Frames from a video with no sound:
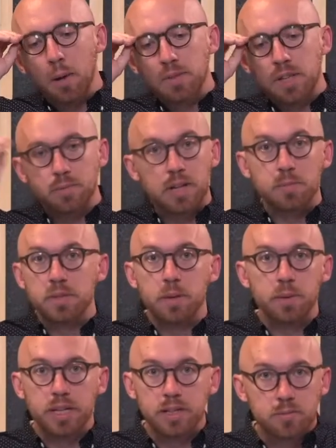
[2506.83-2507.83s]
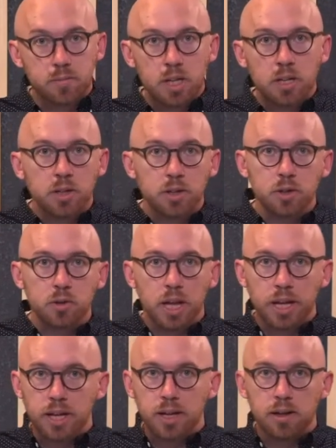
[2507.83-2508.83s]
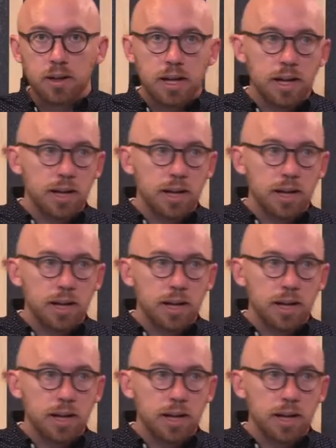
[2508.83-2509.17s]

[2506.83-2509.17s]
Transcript: Sometimes they would just do like a